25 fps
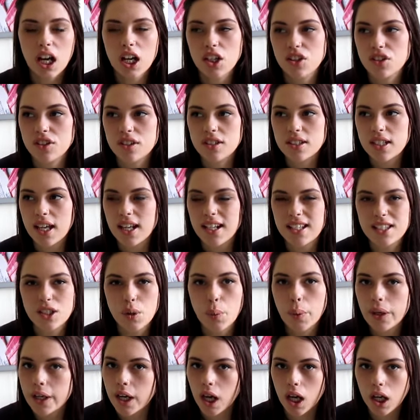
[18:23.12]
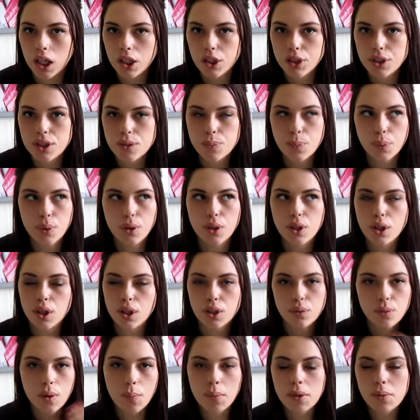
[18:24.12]
And it's quicker. You just put it
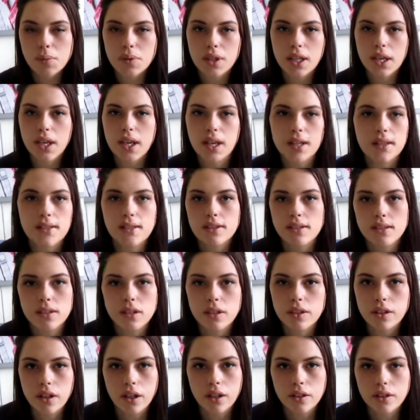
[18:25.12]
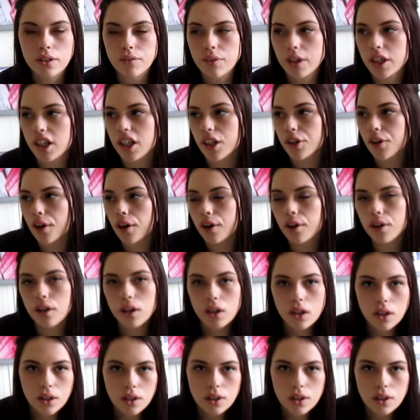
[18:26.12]
on, you rub it in with your hands, you're done, you're ready to go.